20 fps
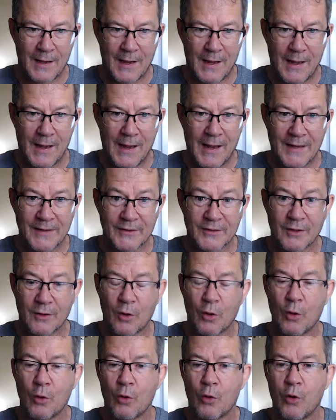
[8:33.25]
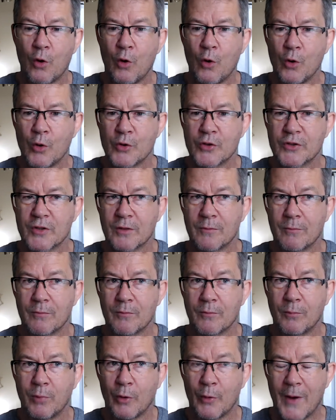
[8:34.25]
And those
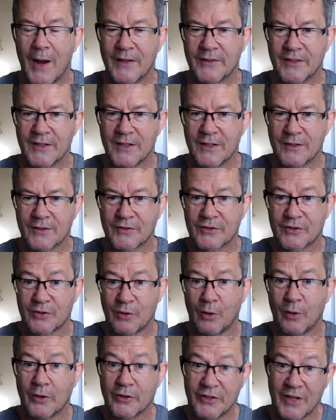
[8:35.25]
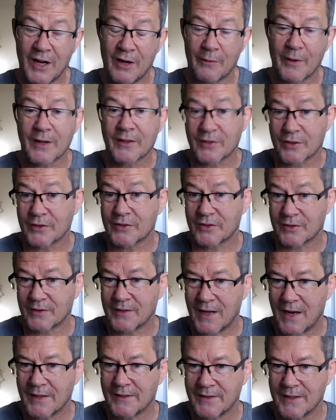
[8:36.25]
Bluetti solar generators, the
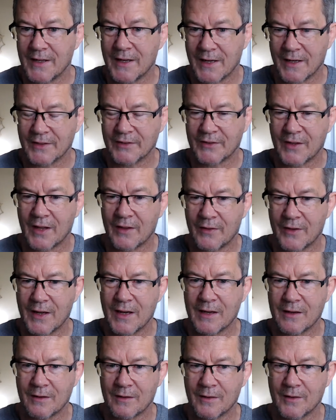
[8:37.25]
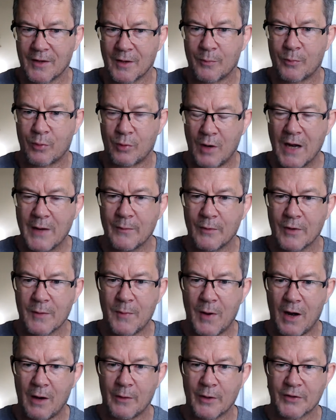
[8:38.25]
idea is that their primary
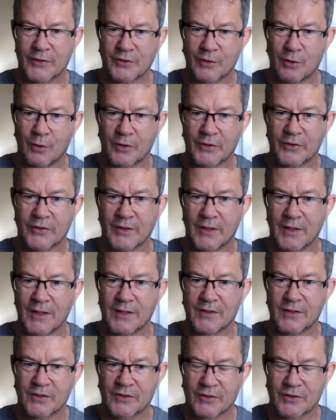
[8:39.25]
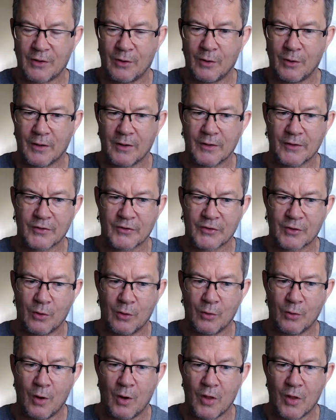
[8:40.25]
power source is solar.
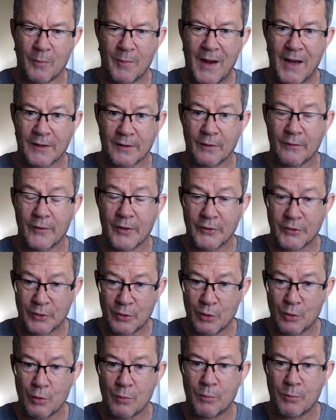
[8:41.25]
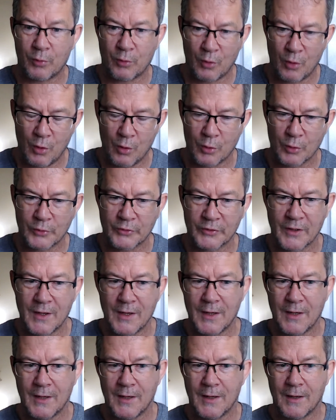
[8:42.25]
So on the back of the two Pros,
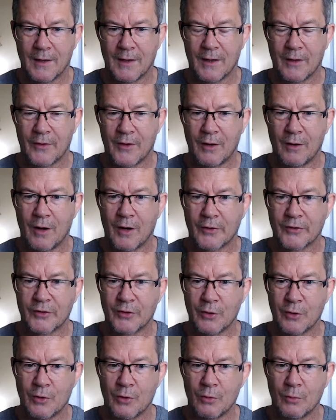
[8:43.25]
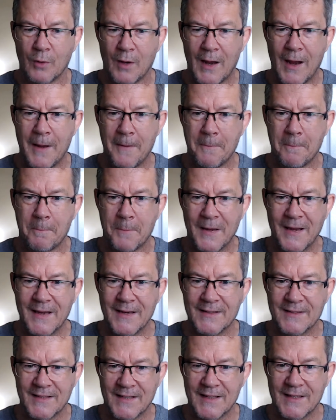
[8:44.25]
there are two
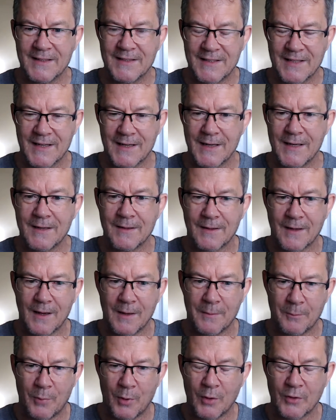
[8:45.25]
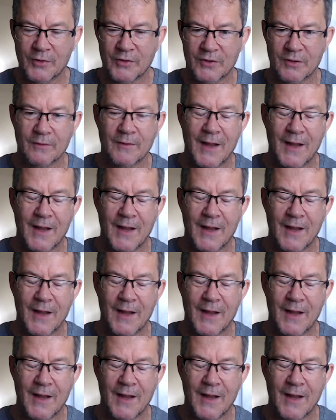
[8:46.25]
MPPT inputs.